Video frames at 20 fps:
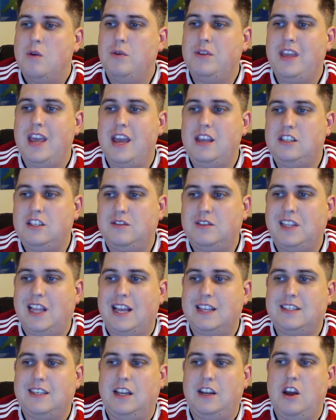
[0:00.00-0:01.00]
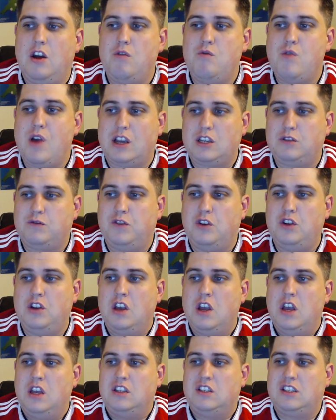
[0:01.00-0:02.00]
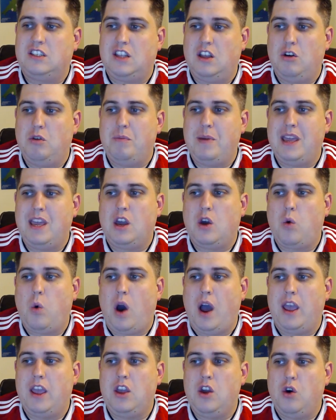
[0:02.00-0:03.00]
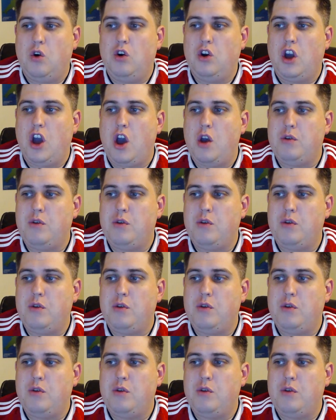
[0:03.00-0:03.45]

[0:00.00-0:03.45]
with the age of Zlatan and Rashford still being quite young,